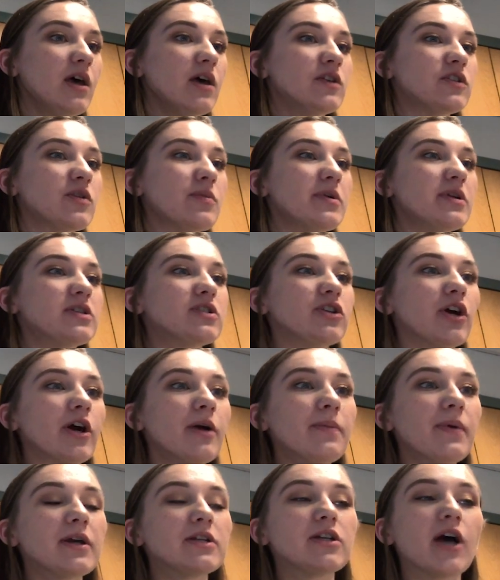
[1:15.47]
So I'm going to
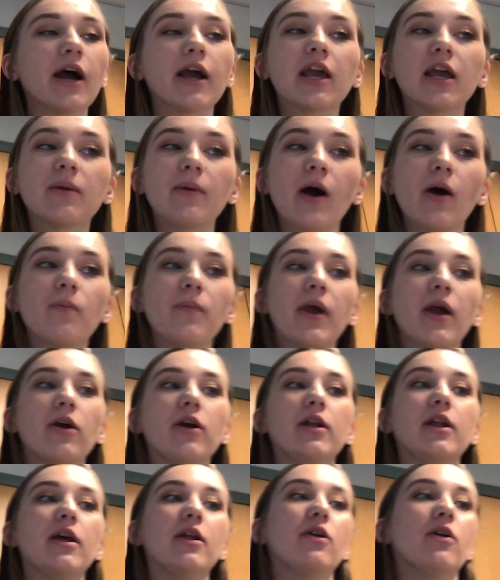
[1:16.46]
start by talking about
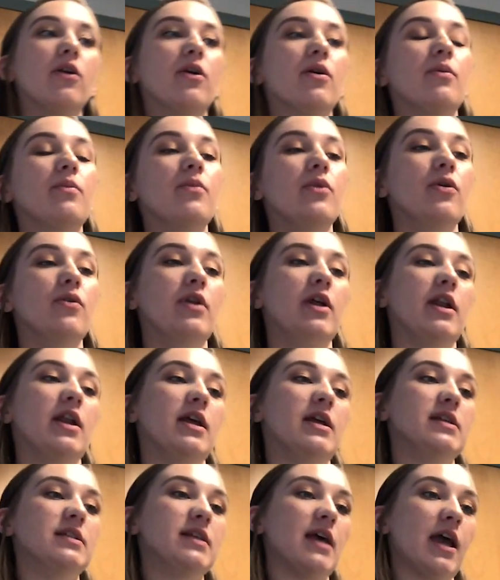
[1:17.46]
perinatal mood and
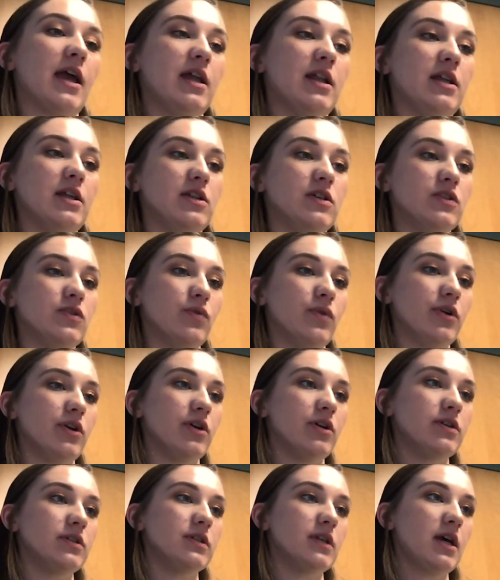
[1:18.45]
anxiety
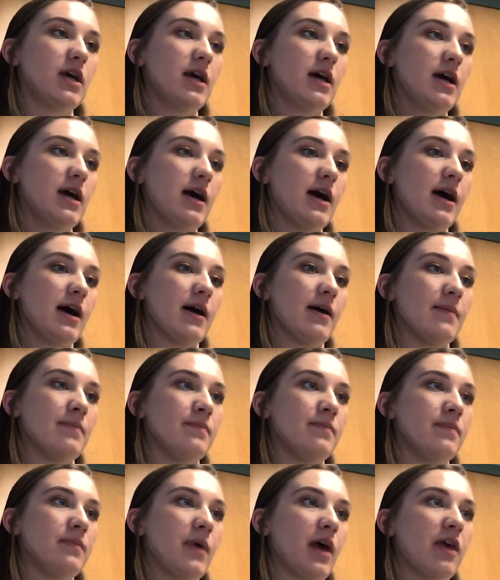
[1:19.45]
disorders.
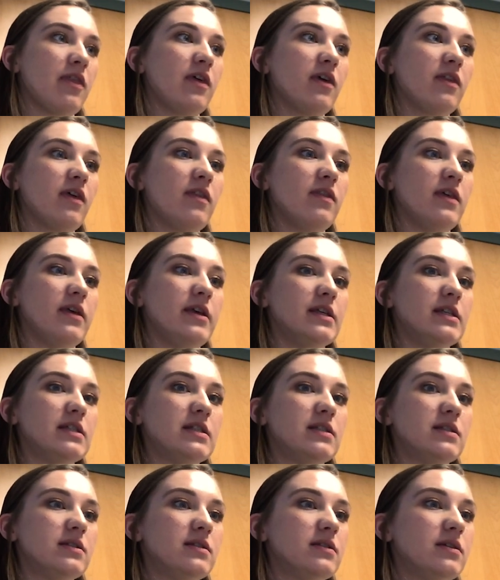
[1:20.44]
I think that
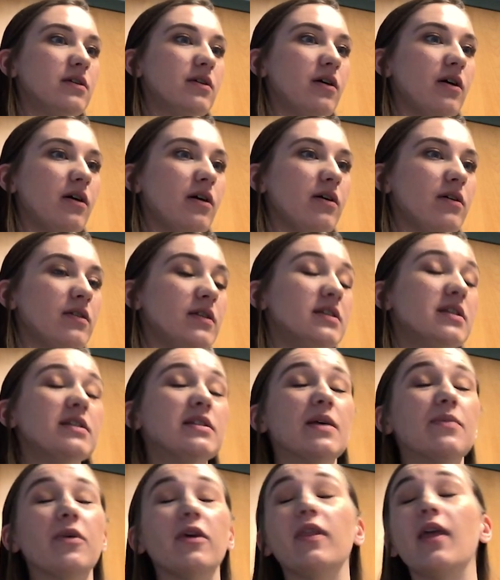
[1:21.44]
this is
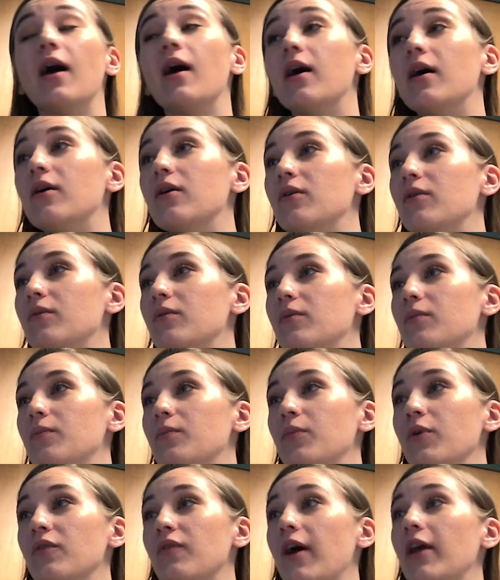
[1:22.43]
something that
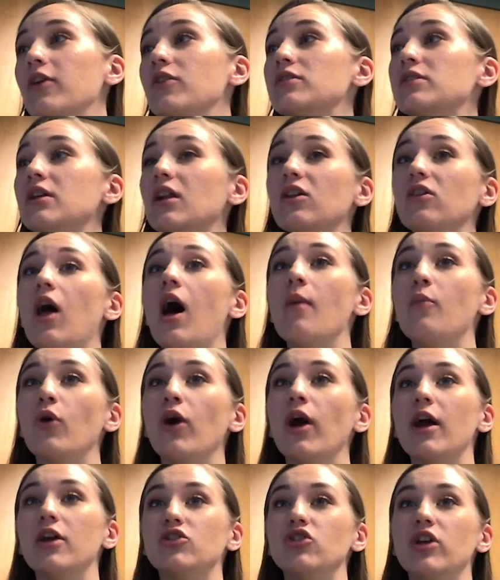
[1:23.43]
providers need a lot more
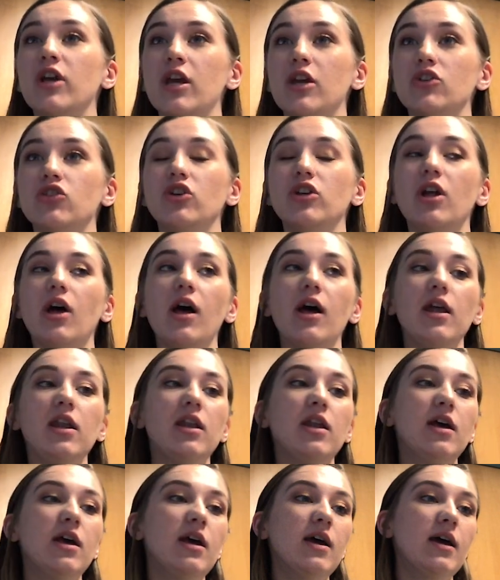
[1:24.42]
education
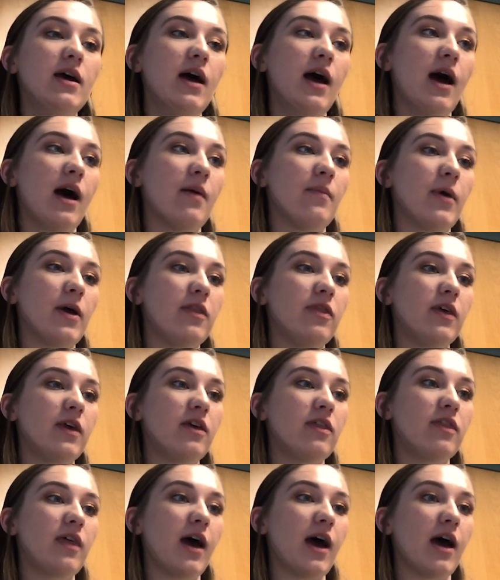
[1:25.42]
on. I
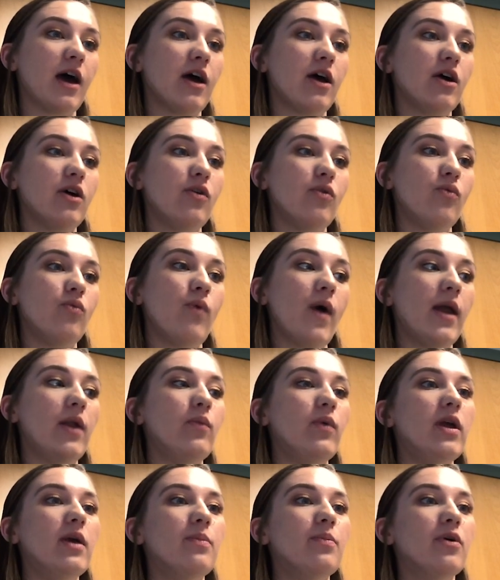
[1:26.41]
think that when
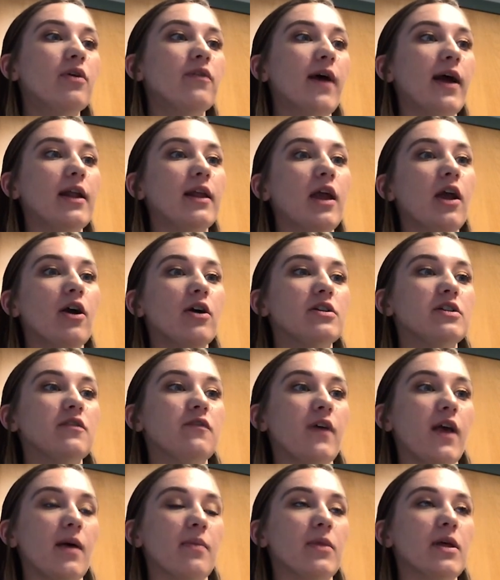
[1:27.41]
we provide care to
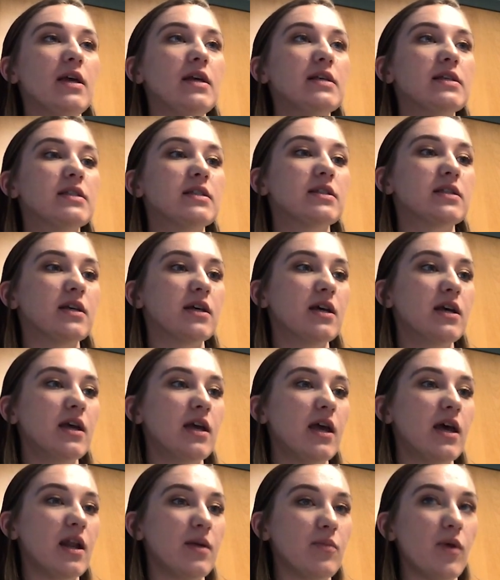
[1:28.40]
families,
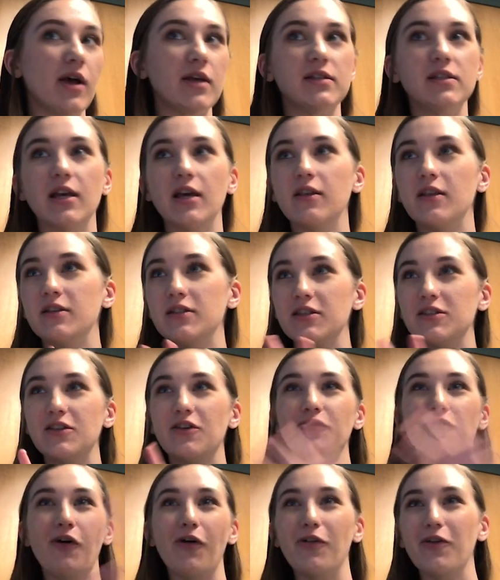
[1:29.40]
and I'm not saying this is the
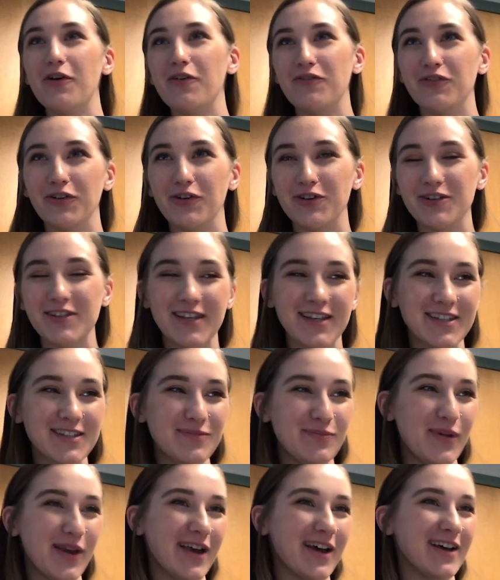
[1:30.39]
fault of nurses
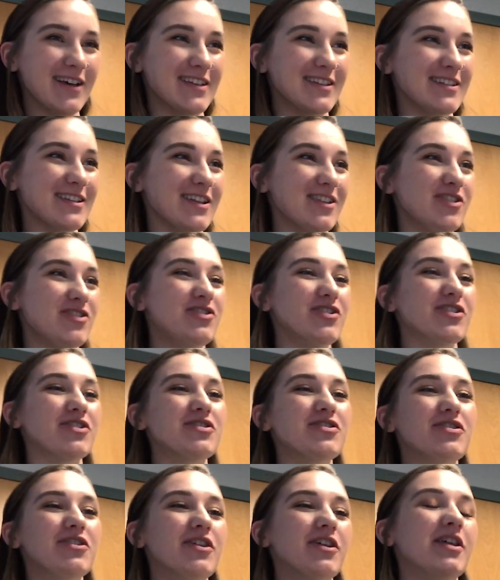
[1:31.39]
because it's
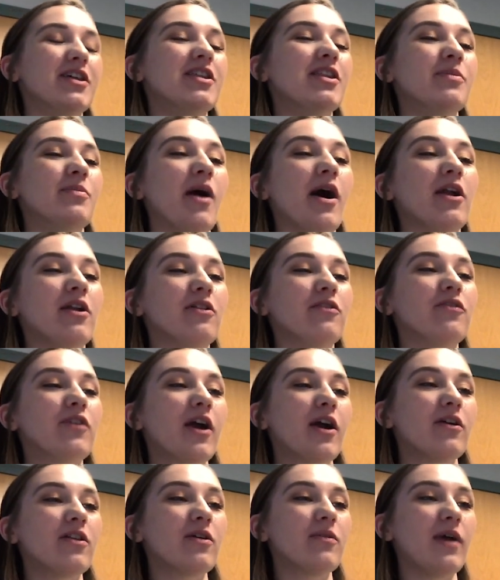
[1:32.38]
just the model of
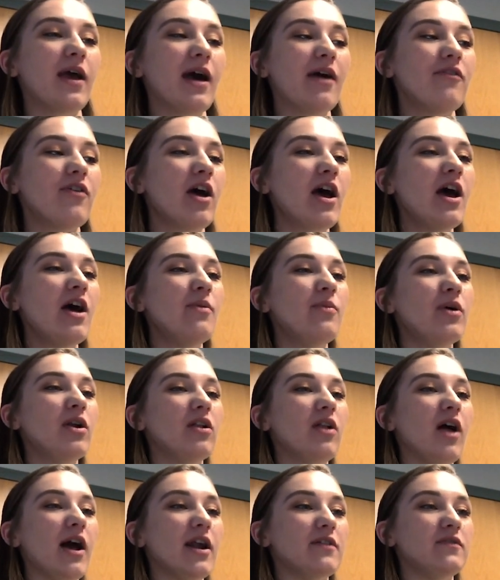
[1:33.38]
care that we have, but a
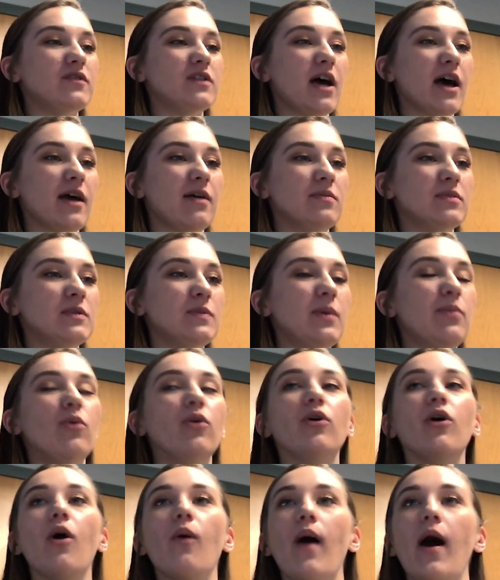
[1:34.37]
lot of times people
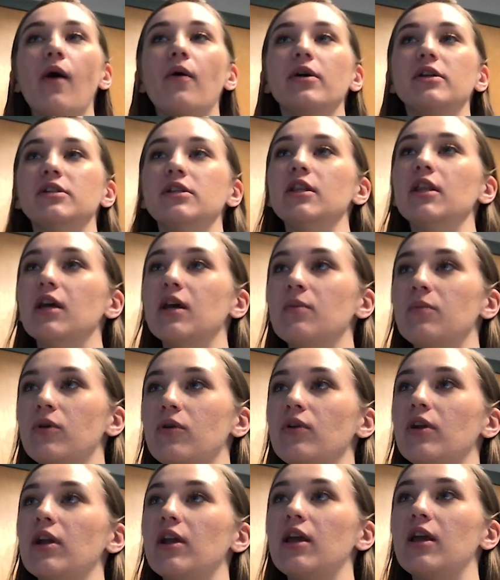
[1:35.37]
go out into the
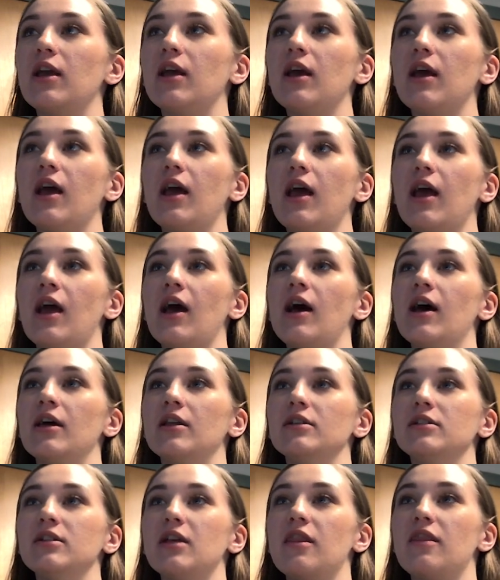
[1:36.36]
community
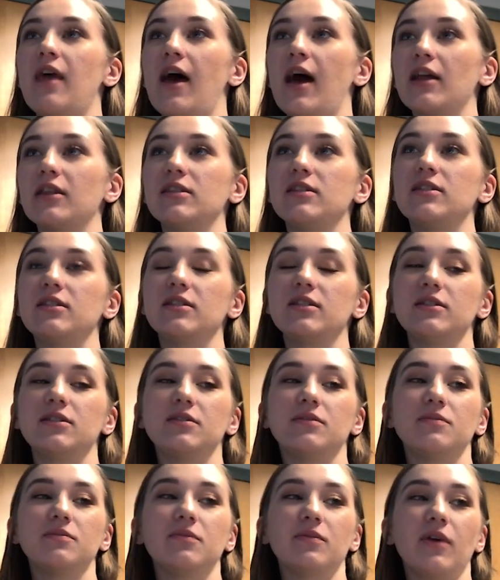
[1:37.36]
and
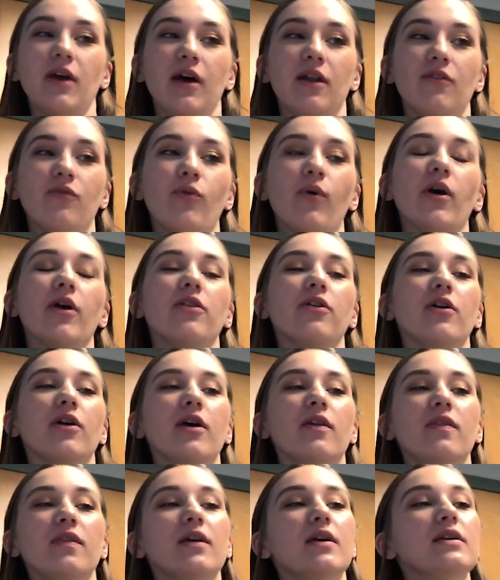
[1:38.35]
that's kind of where they're
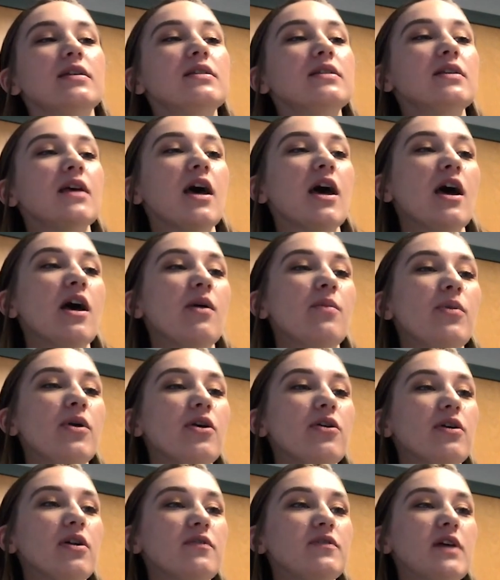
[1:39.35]
in this
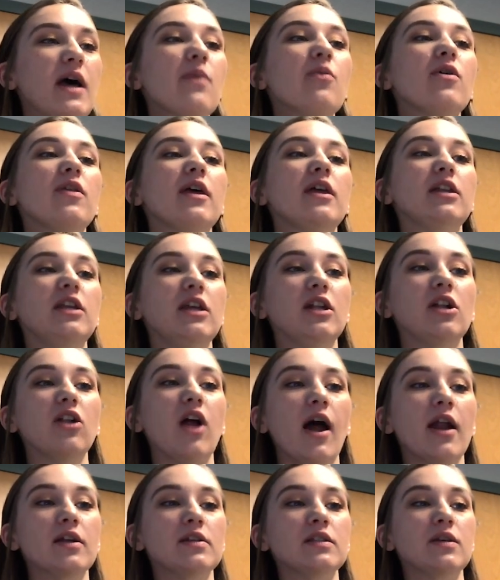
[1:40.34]
period of time where they need a
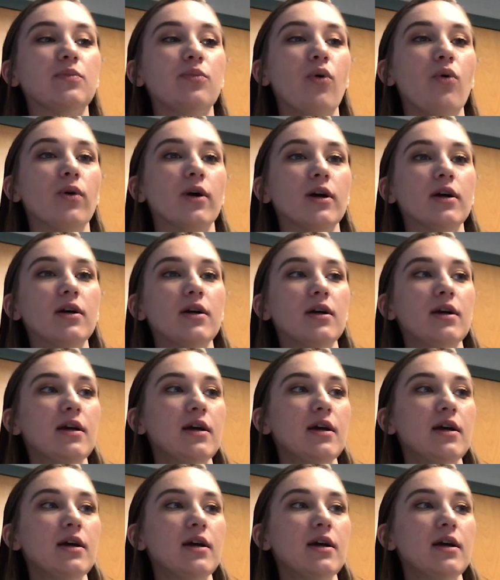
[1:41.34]
lot of support.